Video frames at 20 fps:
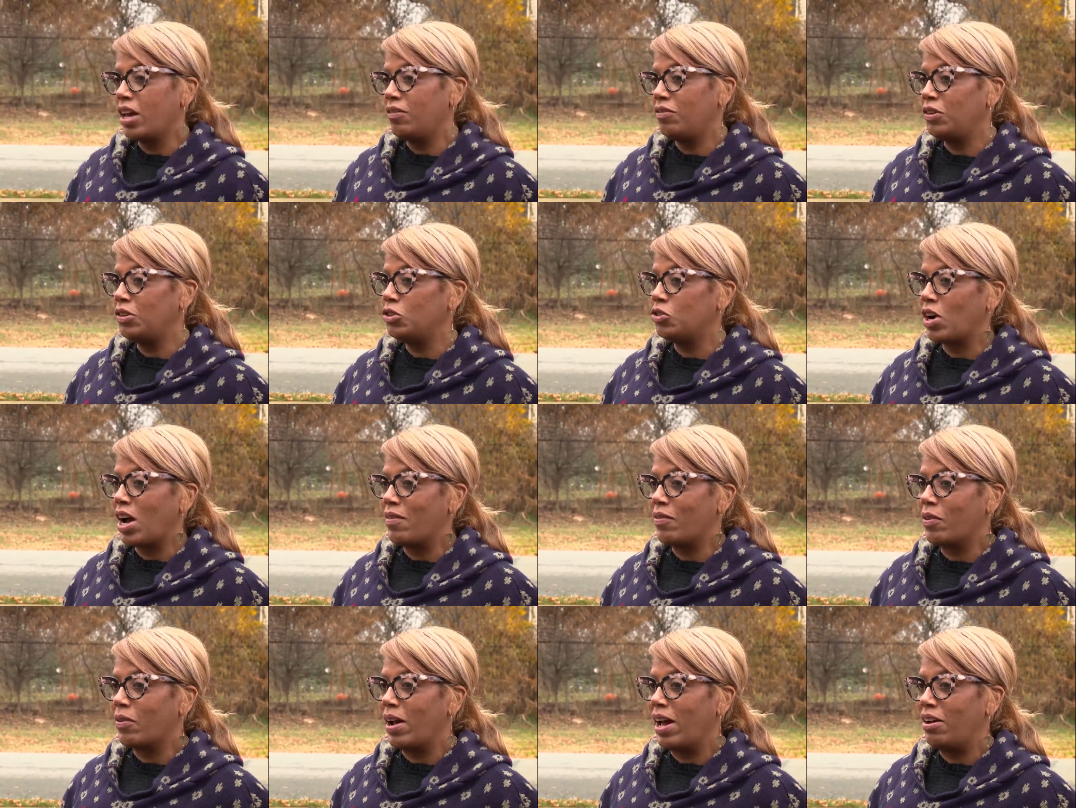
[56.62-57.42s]
If you
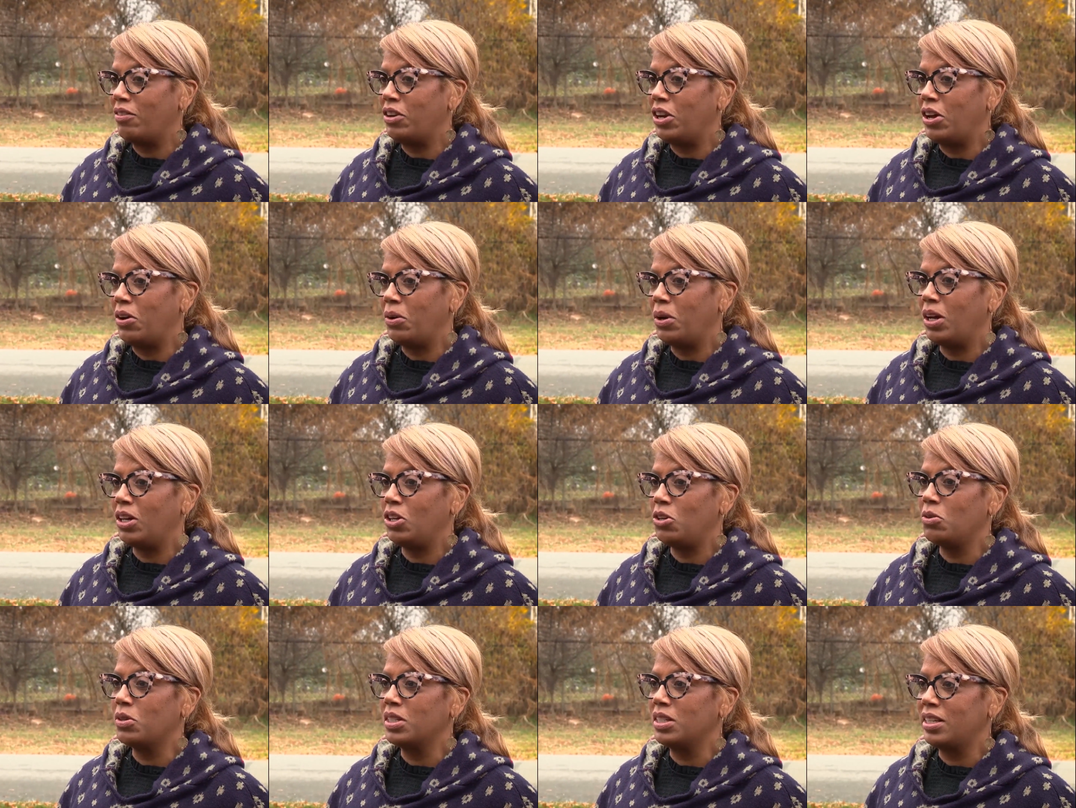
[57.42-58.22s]
drive around Noda,
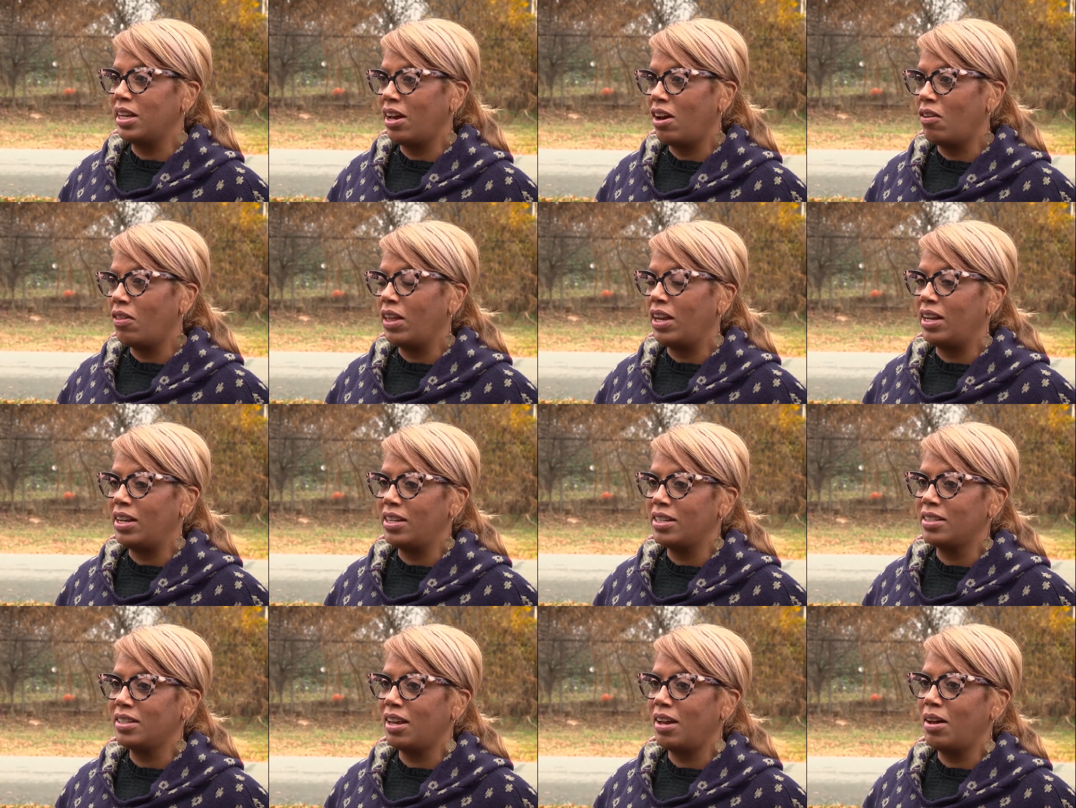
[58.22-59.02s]
you can tell that it
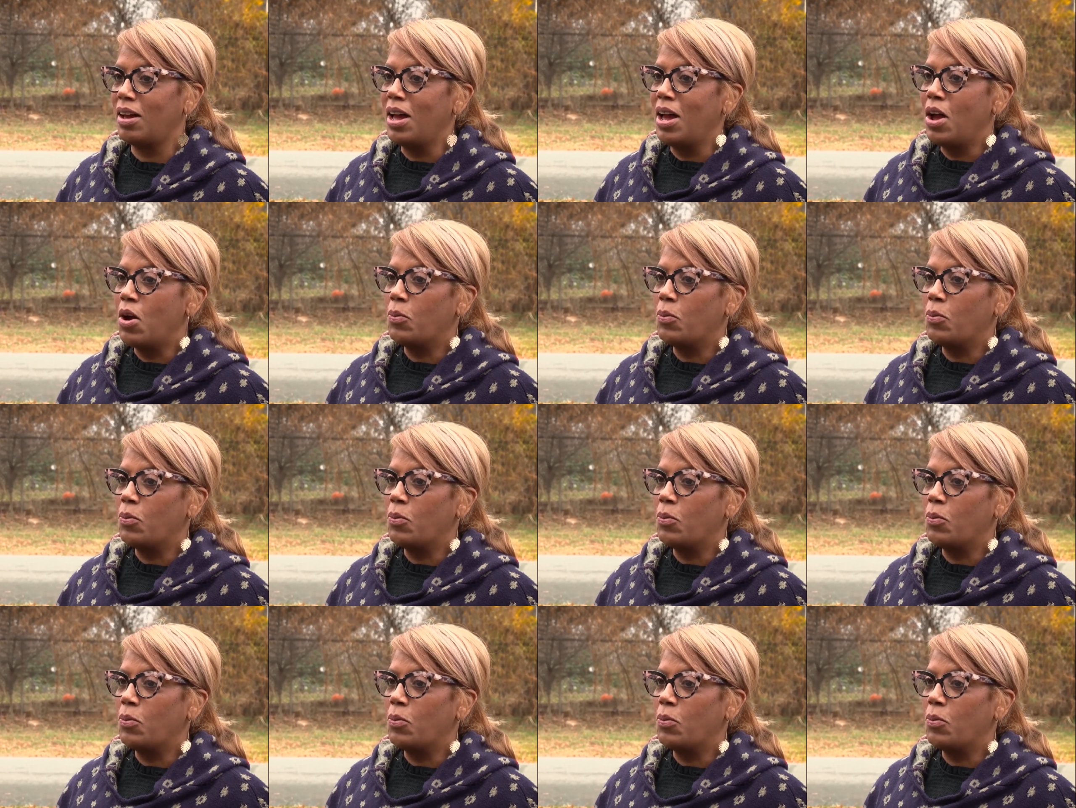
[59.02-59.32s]
is a